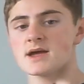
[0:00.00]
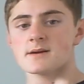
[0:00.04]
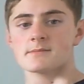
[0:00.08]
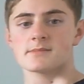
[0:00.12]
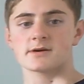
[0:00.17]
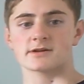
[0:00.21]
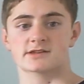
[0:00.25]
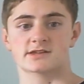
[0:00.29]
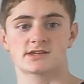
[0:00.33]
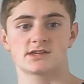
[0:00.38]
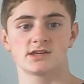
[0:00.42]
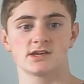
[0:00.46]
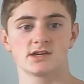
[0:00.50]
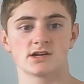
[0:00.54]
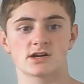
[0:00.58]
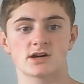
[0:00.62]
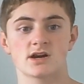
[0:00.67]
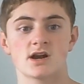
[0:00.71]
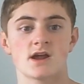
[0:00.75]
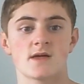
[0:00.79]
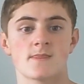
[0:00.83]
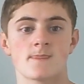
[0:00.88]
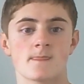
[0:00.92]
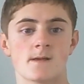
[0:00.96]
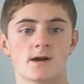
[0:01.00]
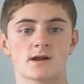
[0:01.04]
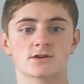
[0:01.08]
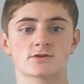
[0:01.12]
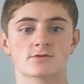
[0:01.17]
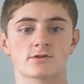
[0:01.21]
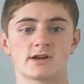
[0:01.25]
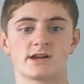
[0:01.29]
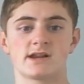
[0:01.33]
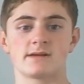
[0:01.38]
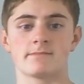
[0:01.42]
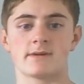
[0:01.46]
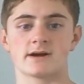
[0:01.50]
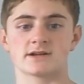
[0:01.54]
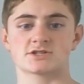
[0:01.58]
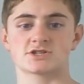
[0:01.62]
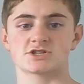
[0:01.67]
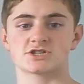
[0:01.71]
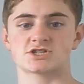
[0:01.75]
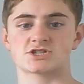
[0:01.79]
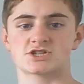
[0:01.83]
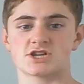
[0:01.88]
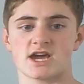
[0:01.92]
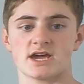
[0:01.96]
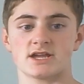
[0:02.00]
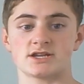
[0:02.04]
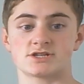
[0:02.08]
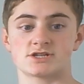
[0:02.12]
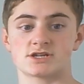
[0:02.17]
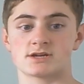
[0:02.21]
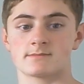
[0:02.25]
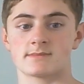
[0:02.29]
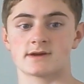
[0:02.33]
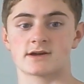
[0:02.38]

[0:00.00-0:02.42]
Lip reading: But here not really much is changing,